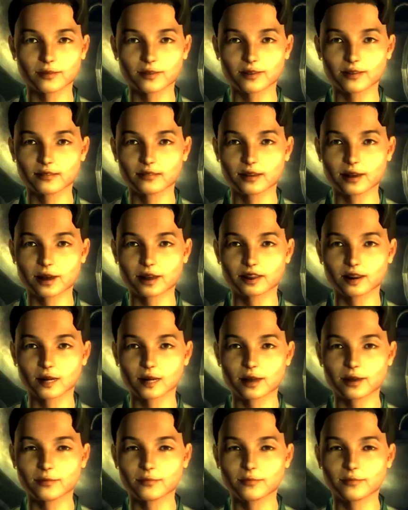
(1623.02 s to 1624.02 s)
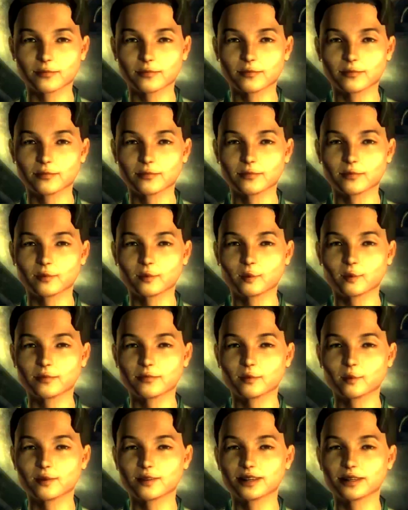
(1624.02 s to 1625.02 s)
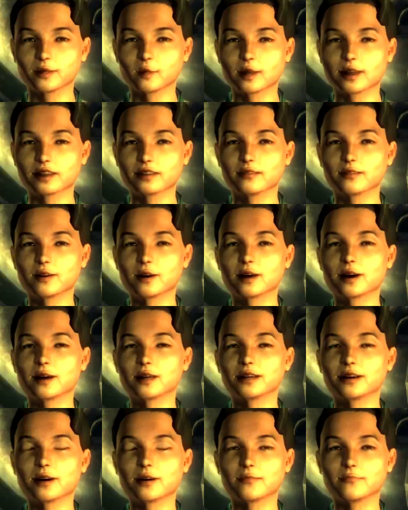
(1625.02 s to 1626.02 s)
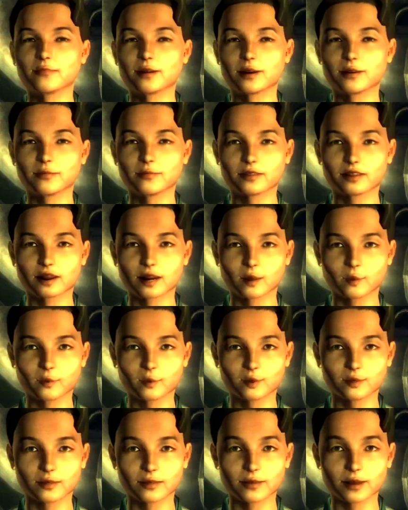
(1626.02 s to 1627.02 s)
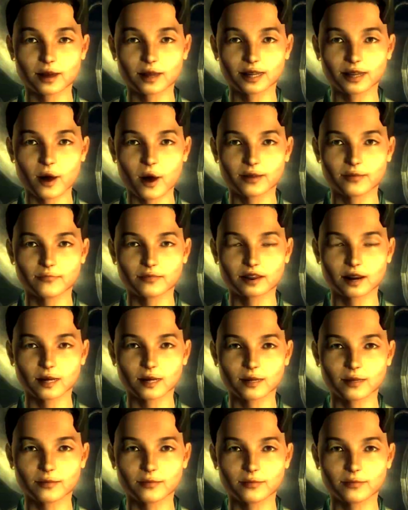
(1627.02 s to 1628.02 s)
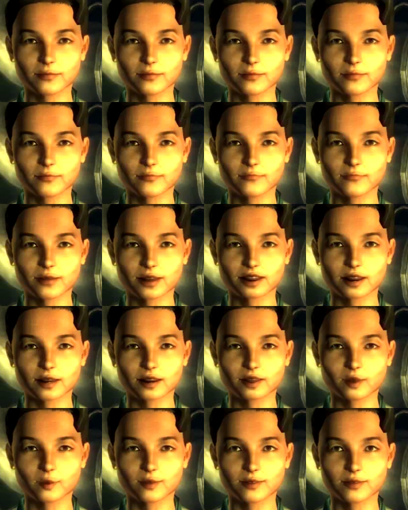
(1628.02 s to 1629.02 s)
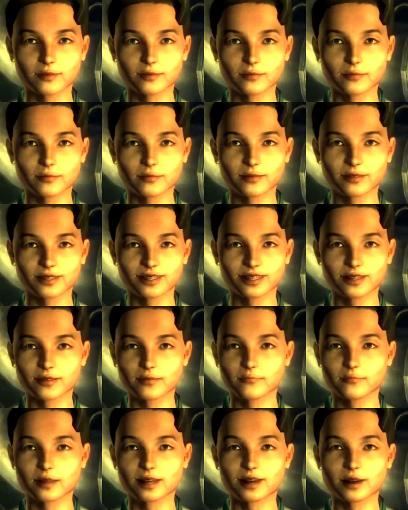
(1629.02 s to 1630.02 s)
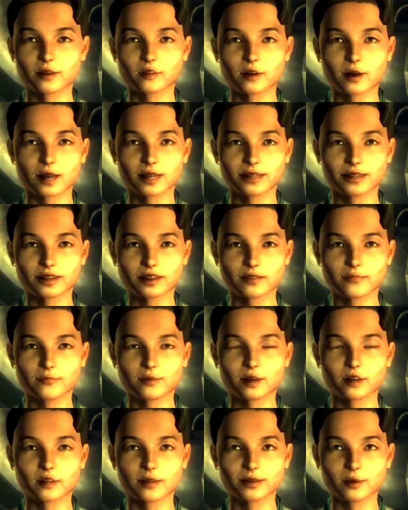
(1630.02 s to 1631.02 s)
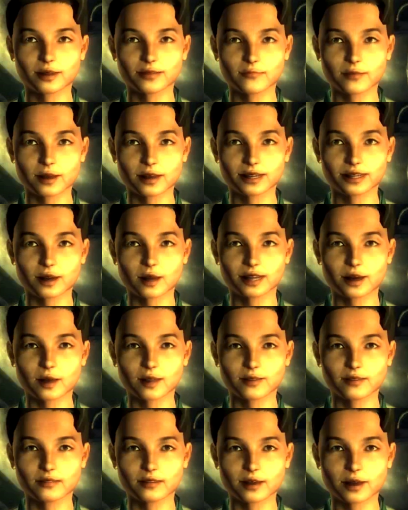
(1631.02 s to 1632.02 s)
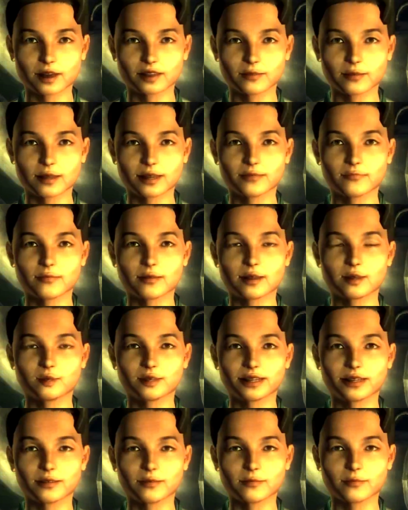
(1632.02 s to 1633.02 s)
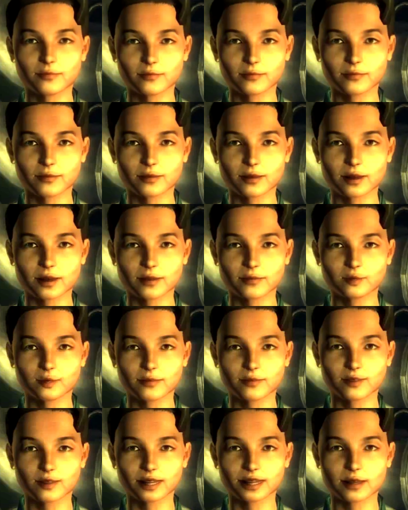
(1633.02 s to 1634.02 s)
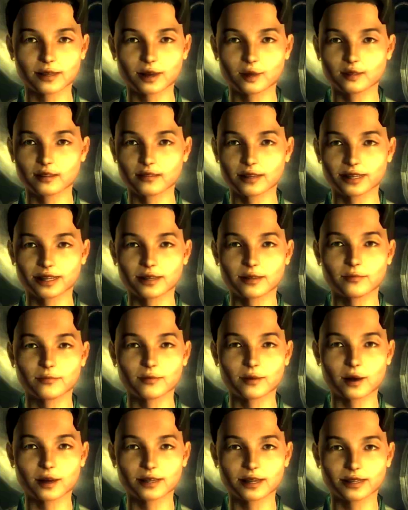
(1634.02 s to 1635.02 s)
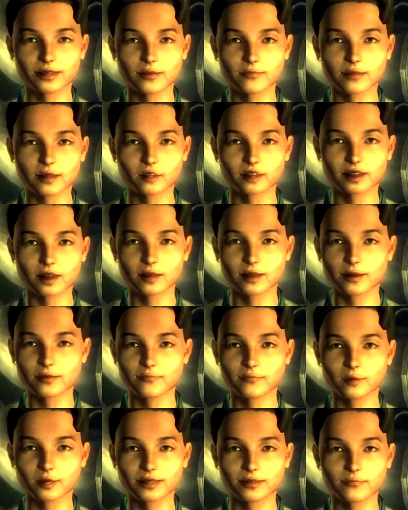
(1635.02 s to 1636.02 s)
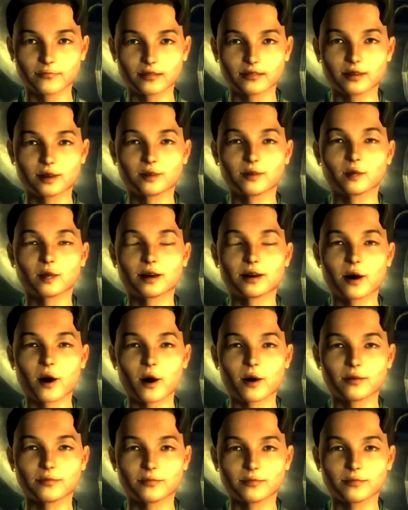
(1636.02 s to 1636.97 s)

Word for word: Your father and I, we worked together for a long time. I, I think we were really on to something. Cool. But then there were Complications. The project was abandoned and your father disappeared. I returned here to Rivet City and established the lab you see before you now.